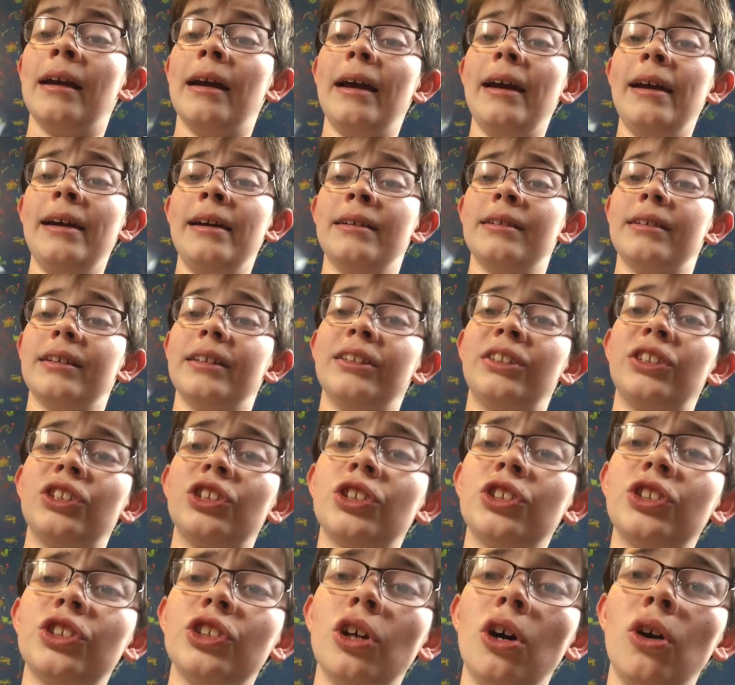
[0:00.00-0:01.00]
And it's
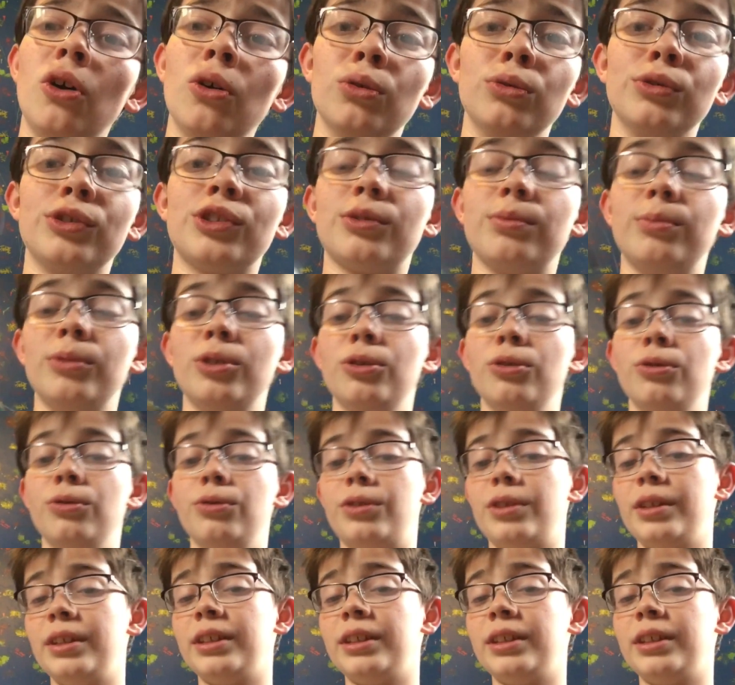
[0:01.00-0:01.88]
so smooth.